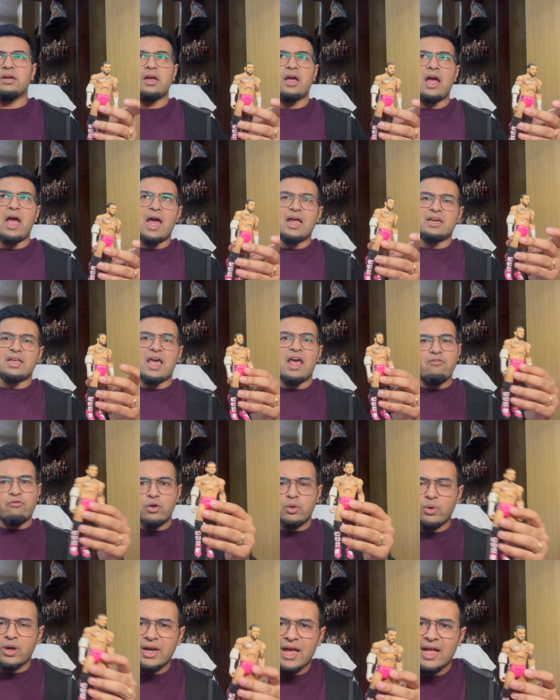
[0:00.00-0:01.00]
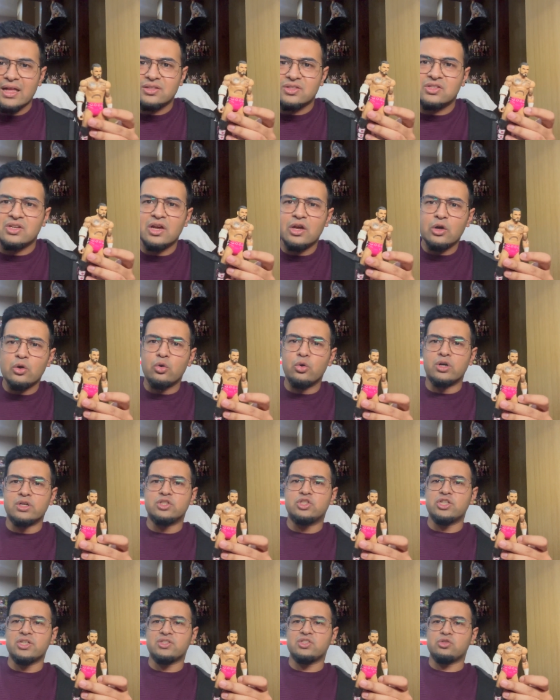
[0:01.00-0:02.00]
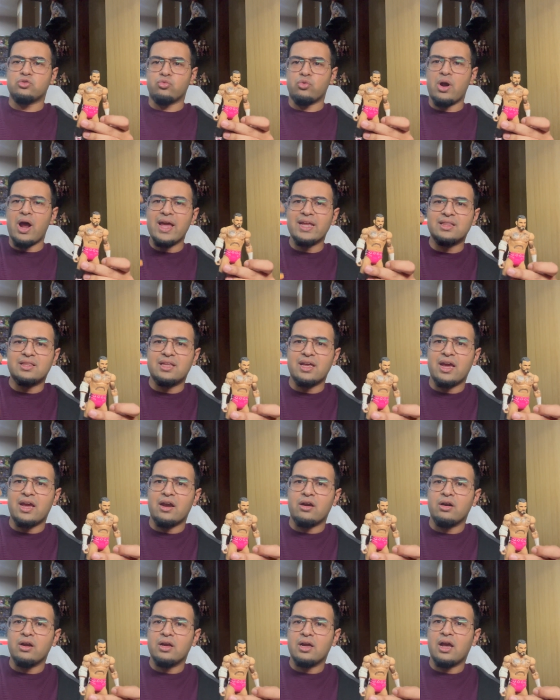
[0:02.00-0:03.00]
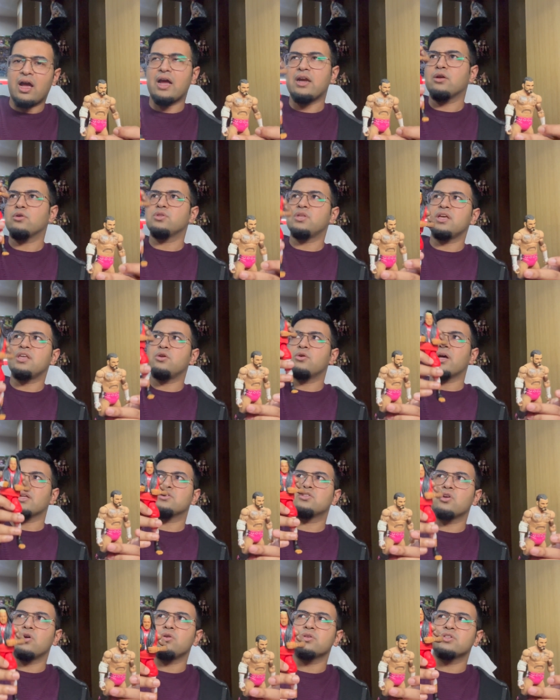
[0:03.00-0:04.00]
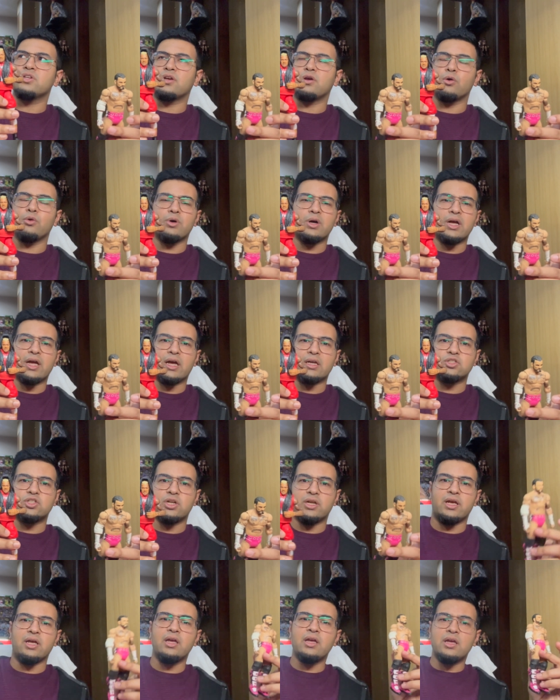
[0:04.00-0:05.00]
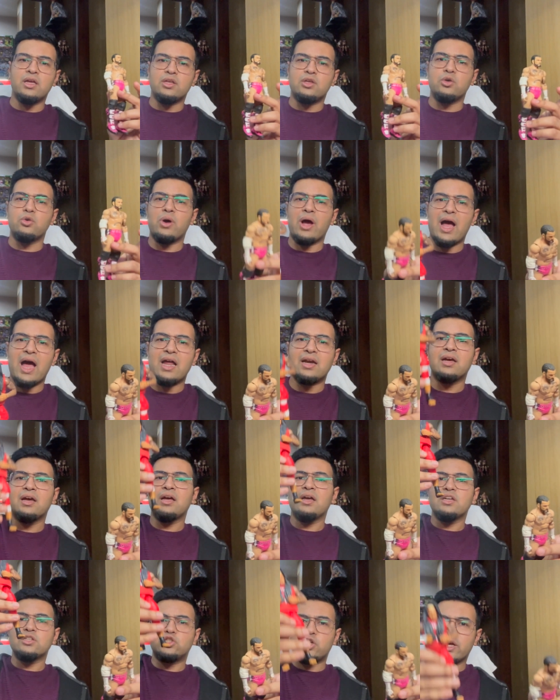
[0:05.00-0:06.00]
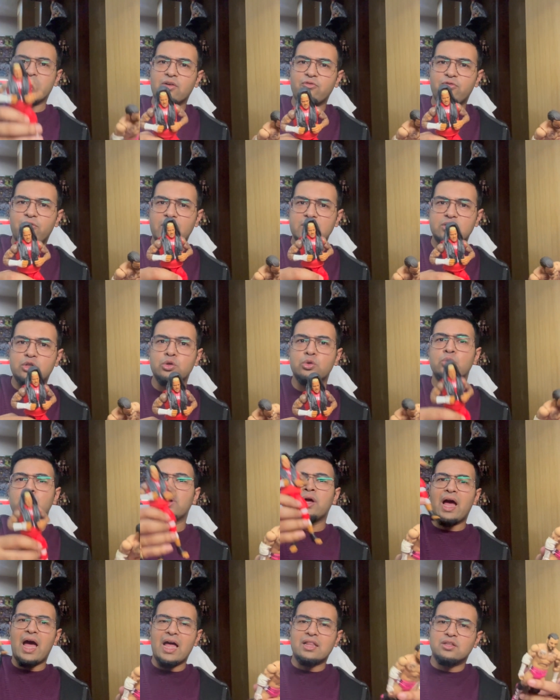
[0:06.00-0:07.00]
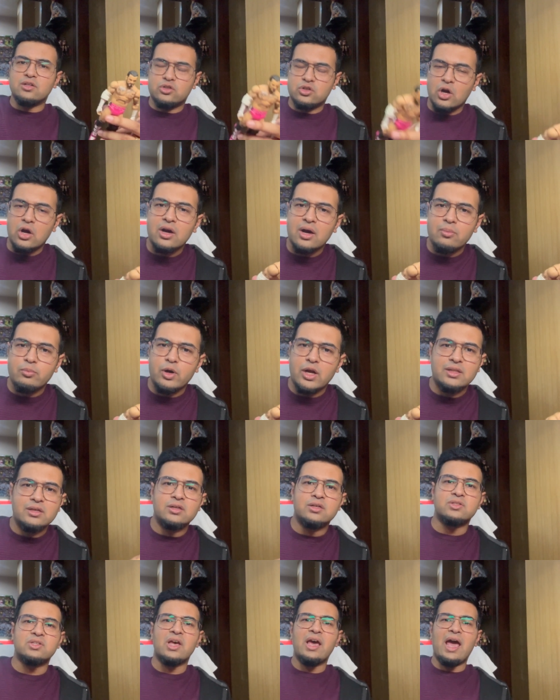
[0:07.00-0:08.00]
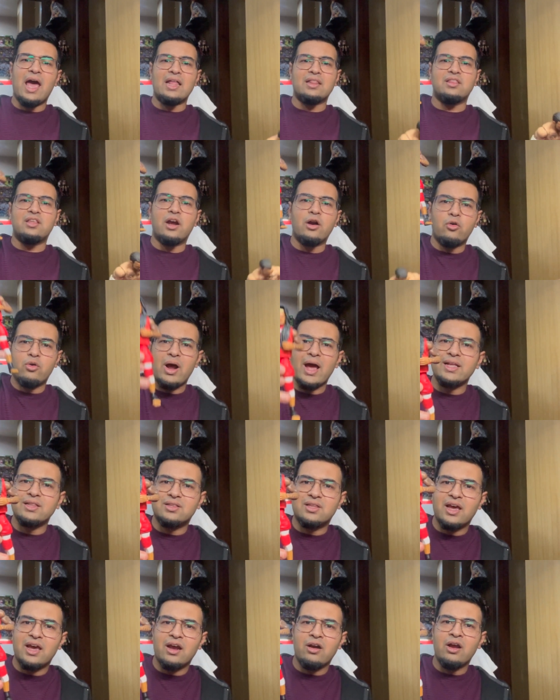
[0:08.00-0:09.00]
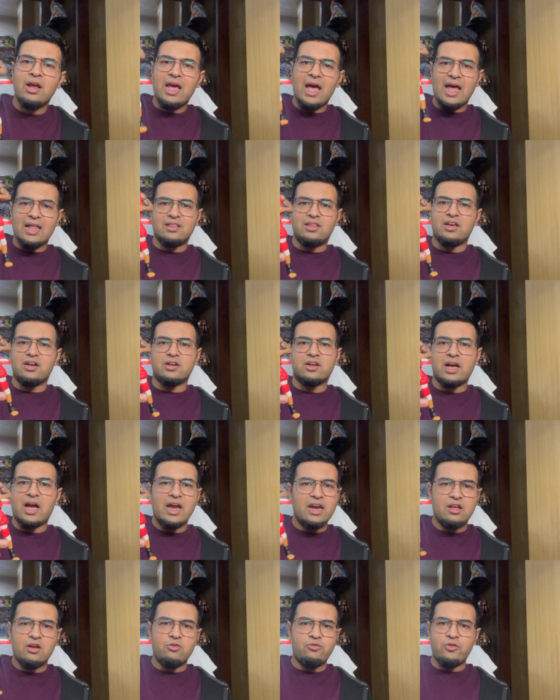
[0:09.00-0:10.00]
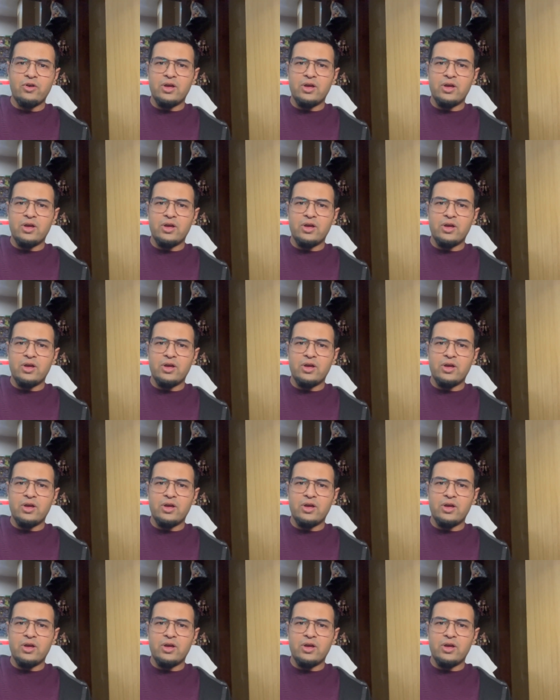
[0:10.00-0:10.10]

and everyone else who are just right there. I don't think you had Solo Sikoa, actually. You had Jacob Fatu and the Tonga brothers, and they're right there, and they're kind of